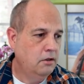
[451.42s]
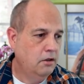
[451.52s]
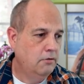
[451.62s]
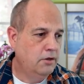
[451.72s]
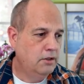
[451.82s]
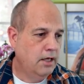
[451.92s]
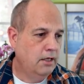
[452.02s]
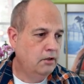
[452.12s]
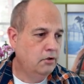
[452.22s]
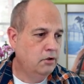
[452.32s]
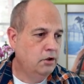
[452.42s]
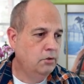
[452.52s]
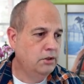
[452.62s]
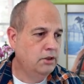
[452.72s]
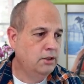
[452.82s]
of this article,
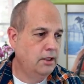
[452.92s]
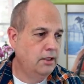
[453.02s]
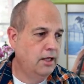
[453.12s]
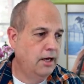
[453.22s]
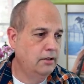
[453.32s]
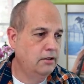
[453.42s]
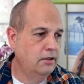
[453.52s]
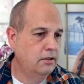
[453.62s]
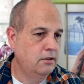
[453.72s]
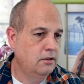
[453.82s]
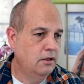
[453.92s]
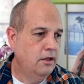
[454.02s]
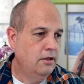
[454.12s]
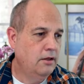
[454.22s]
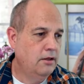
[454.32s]
you'll see that
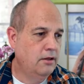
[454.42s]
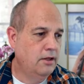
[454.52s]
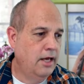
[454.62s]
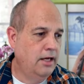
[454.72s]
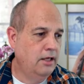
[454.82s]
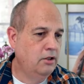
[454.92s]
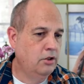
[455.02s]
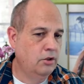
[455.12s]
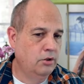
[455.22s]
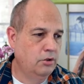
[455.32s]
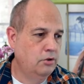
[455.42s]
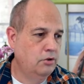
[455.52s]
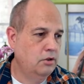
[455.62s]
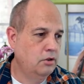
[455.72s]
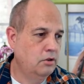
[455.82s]
they
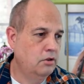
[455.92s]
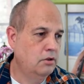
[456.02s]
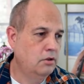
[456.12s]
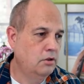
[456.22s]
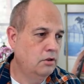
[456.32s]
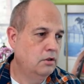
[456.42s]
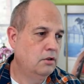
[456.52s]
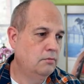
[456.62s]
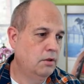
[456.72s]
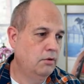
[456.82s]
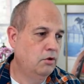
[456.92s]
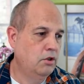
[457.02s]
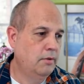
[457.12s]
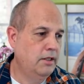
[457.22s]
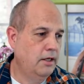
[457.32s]
include, going all the
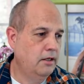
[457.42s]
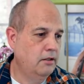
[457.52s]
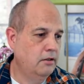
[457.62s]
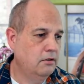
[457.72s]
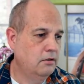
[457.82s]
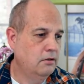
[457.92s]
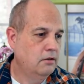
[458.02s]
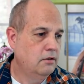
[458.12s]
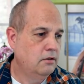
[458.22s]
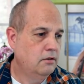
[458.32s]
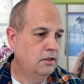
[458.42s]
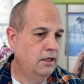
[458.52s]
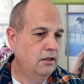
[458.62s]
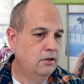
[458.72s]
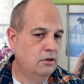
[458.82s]
way down,
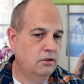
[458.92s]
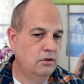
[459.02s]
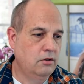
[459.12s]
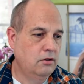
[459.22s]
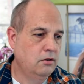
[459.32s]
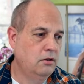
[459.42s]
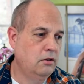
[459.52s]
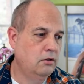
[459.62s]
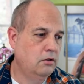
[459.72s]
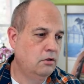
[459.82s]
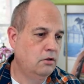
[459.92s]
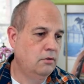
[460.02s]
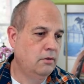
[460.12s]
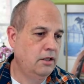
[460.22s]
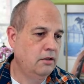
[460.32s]
they include, all the
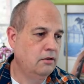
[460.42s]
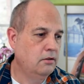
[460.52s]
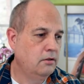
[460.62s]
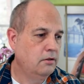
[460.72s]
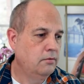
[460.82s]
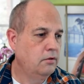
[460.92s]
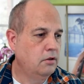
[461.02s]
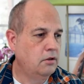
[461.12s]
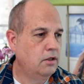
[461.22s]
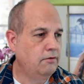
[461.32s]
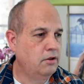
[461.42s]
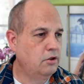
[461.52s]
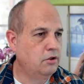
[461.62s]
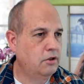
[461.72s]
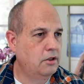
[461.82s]
way, they haven't
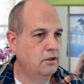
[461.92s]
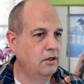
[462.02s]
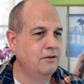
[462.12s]
included it.